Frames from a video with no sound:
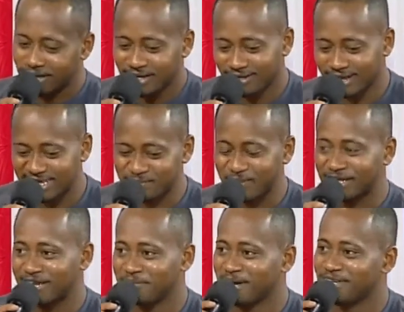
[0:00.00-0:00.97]
expecting
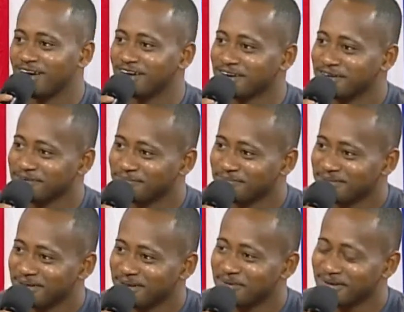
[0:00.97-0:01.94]
my daughter.
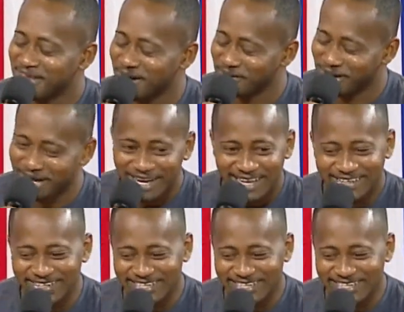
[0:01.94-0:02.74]
Oh, Wait, that way. Oh, so it's like,